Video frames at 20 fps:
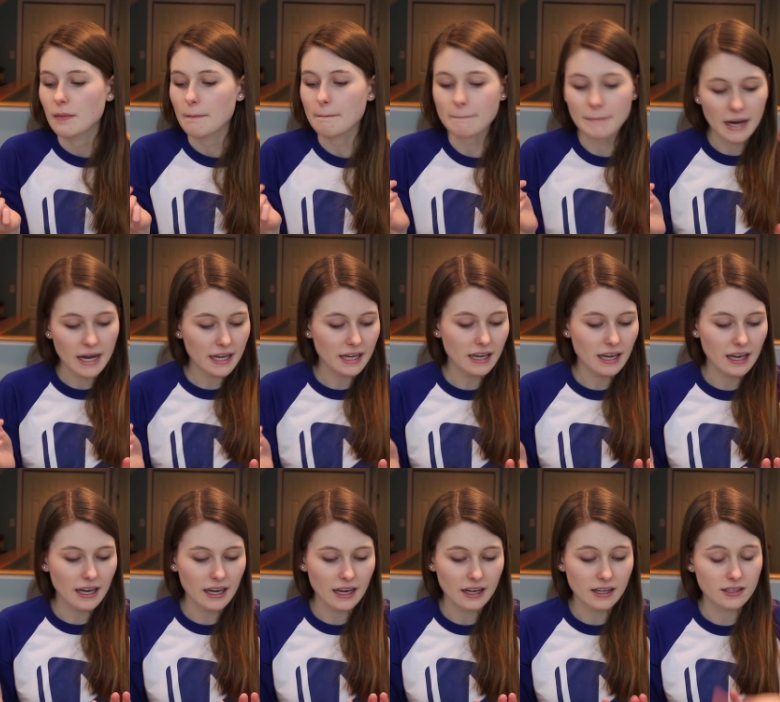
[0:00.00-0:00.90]
my
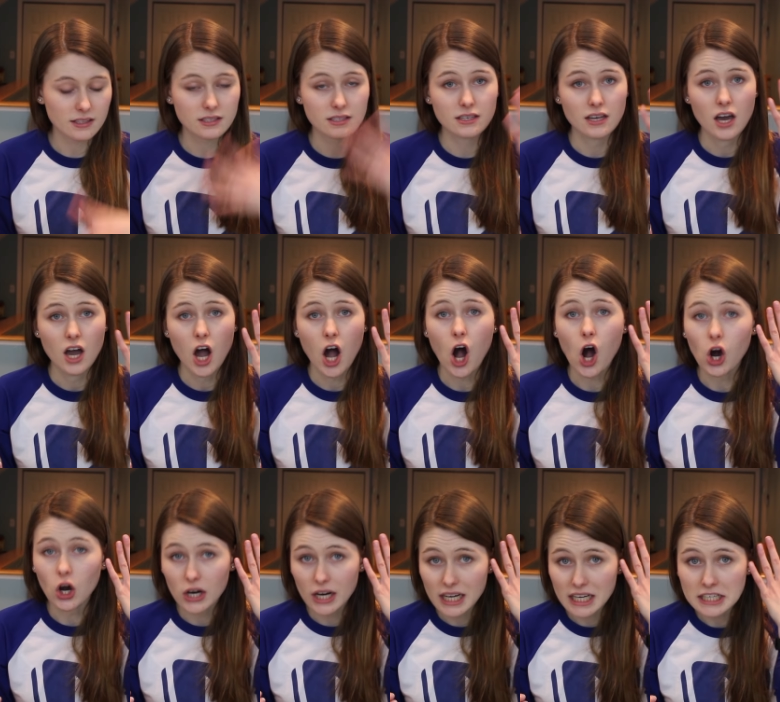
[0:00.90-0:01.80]
hands
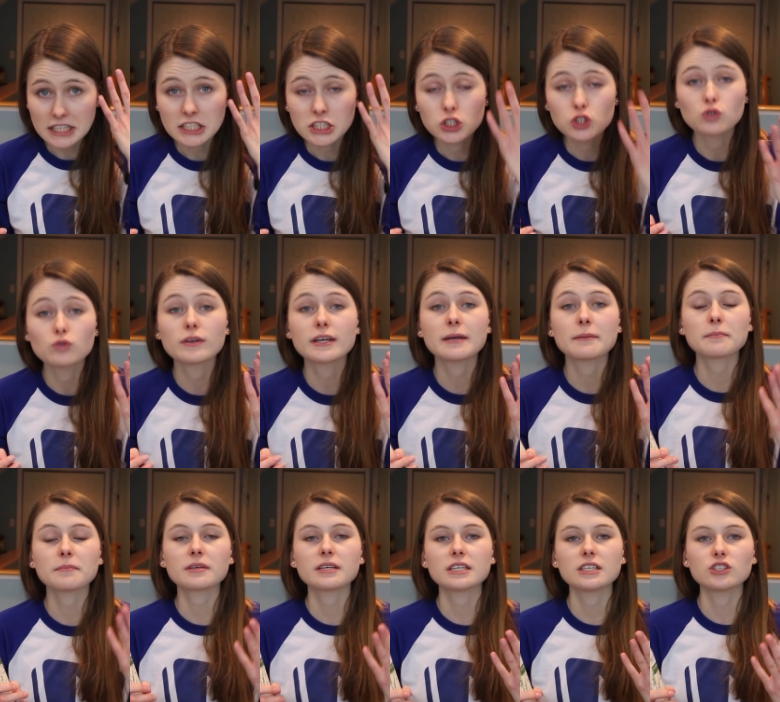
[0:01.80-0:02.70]
are
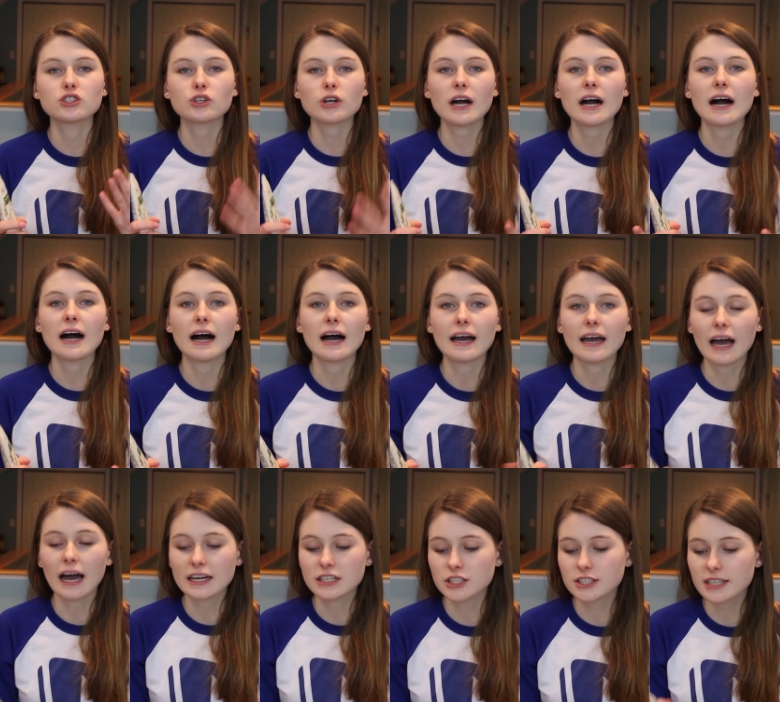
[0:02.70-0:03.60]
extremely dry.
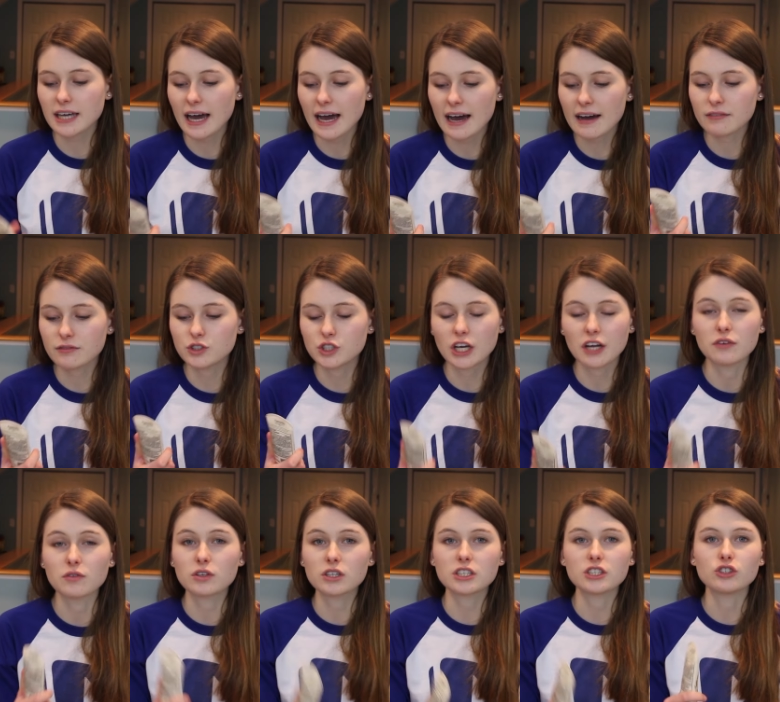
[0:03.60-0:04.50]
I just have
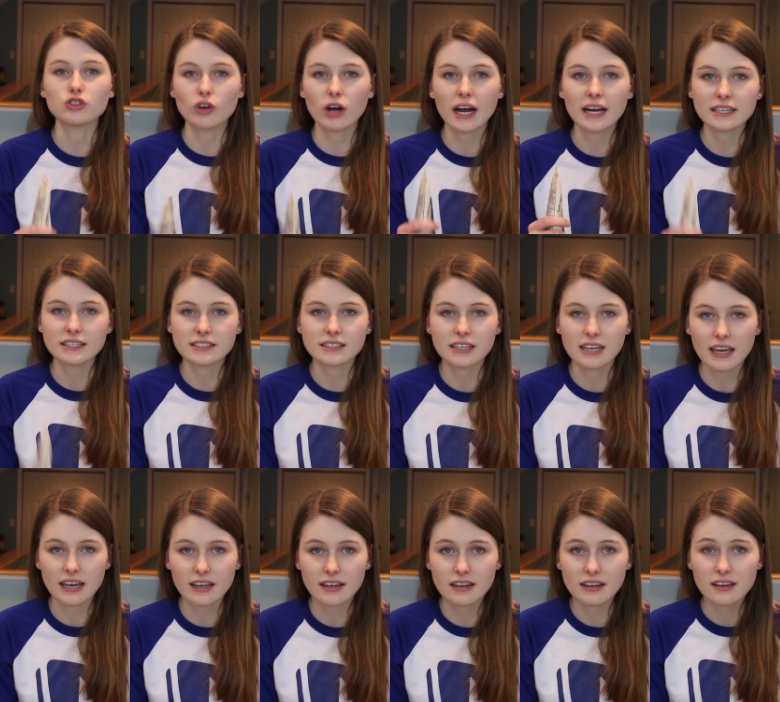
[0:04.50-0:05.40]
generally dry
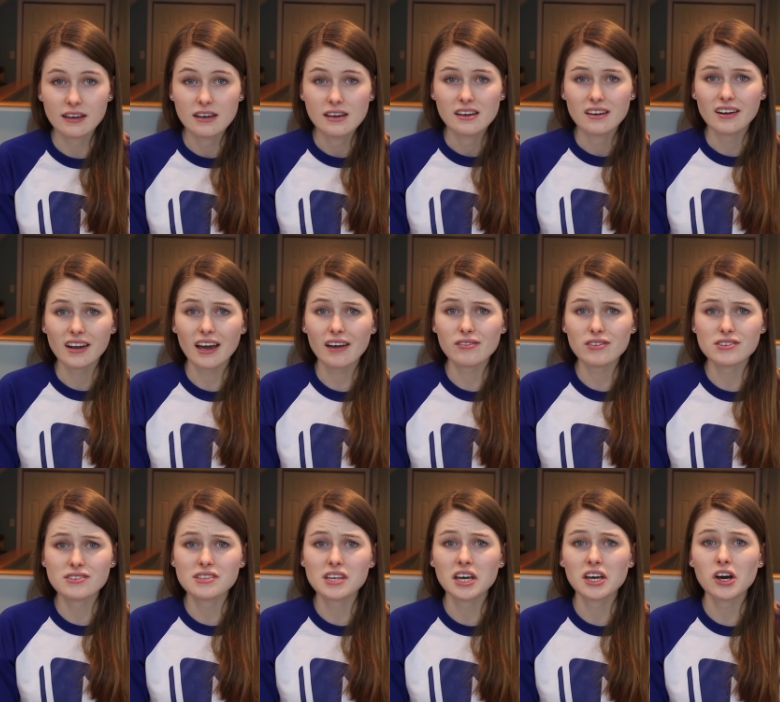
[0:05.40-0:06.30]
skin. And I have
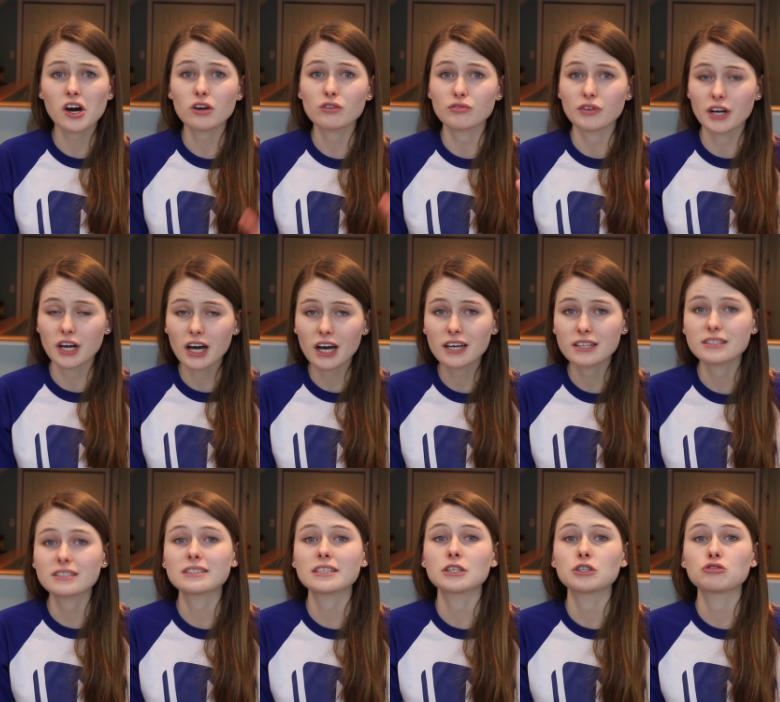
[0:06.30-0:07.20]
this thing called
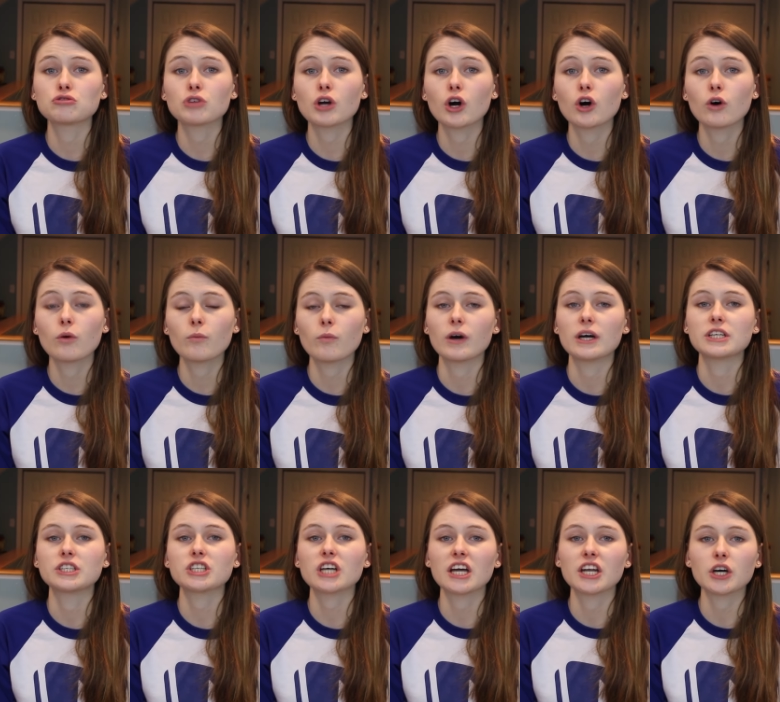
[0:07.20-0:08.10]
Raynaud's syndrome,
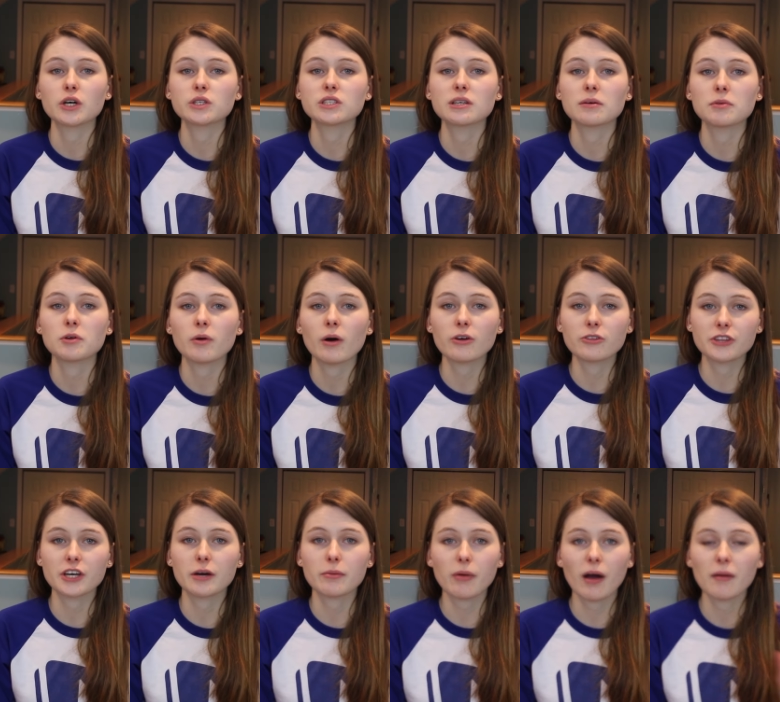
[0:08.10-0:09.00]
which I know some of you out
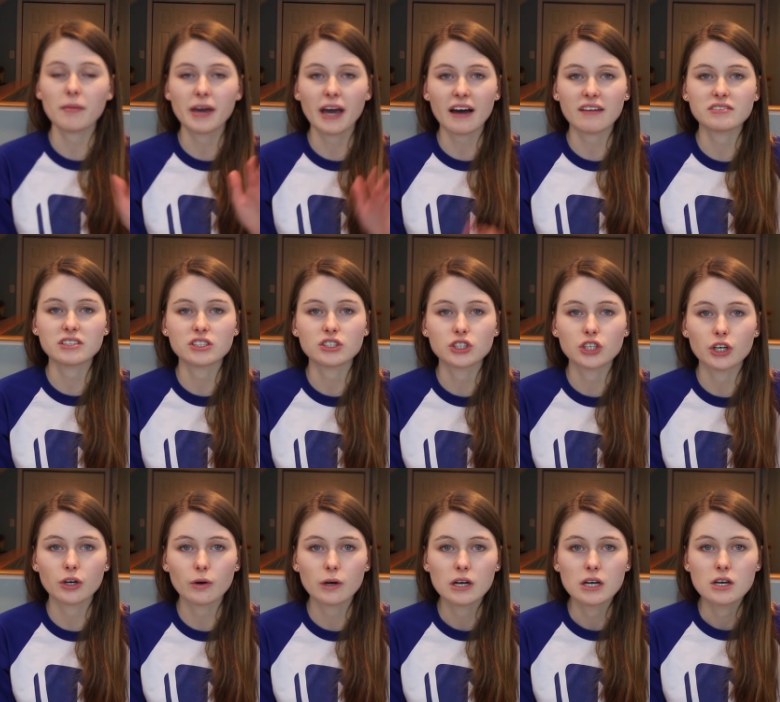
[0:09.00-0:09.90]
there probably have this
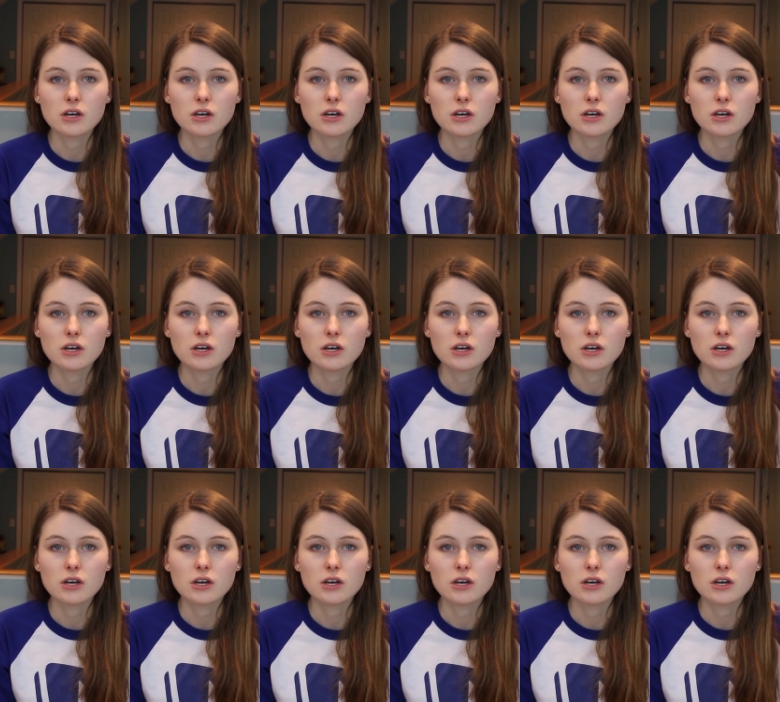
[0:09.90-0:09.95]
too,